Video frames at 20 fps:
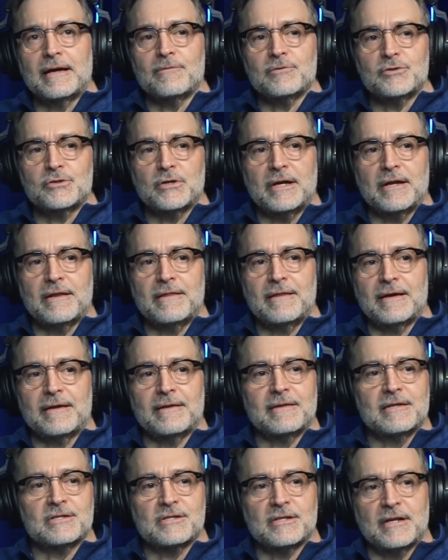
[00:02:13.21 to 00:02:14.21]
I was trying to think
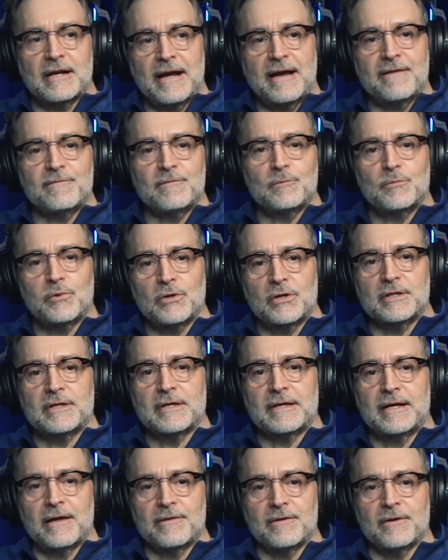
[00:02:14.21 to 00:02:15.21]
of this, and I haven't put it
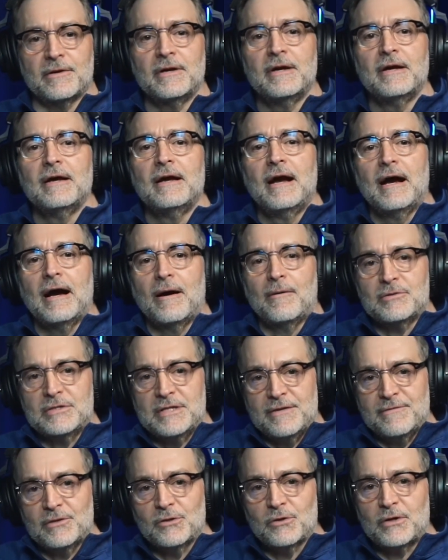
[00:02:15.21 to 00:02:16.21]
together. I was
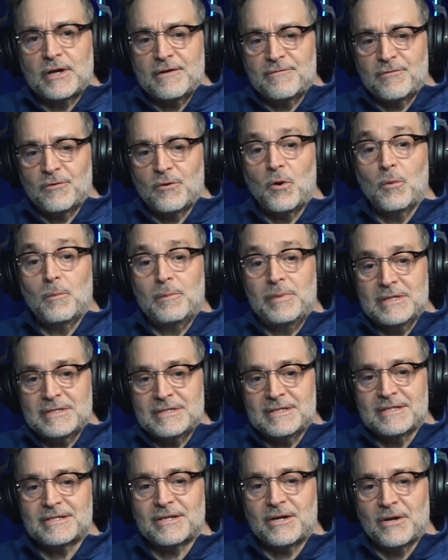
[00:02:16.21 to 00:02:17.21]
even looking for old
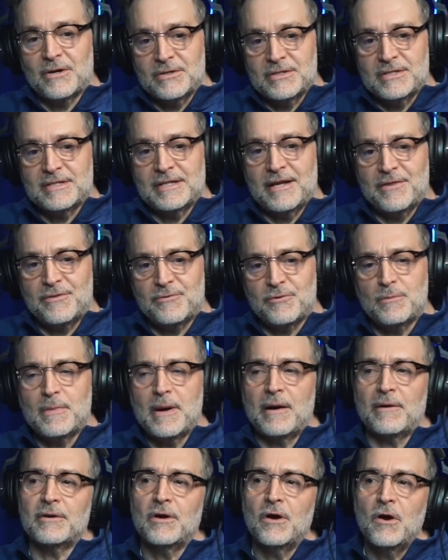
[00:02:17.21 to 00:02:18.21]
business cards, and I threw them
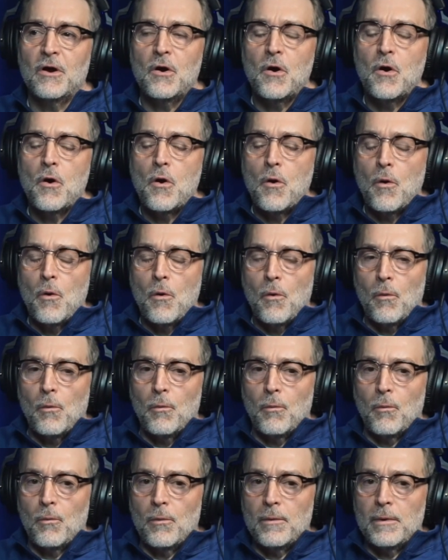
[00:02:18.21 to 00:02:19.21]
out.
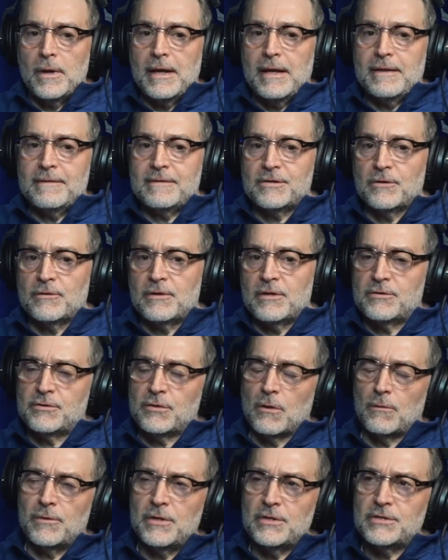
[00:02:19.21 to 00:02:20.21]
So
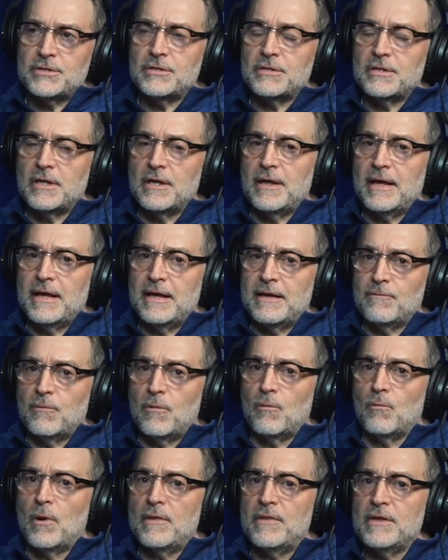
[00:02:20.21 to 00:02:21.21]

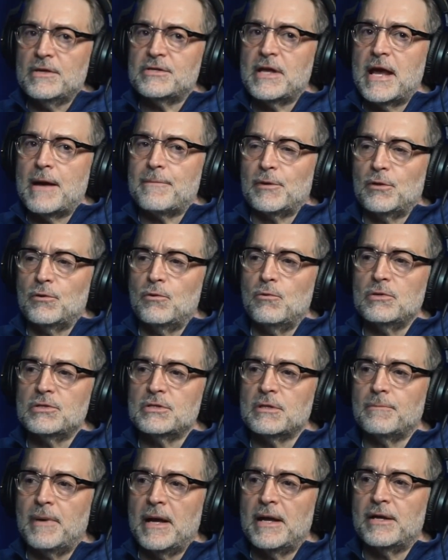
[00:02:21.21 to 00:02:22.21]
when this happened, who was
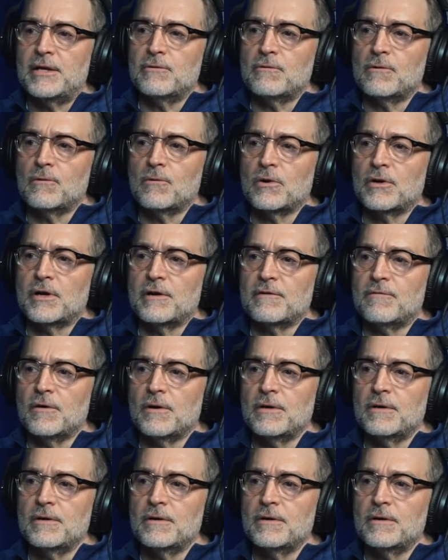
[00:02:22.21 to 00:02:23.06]
the bank you were working for?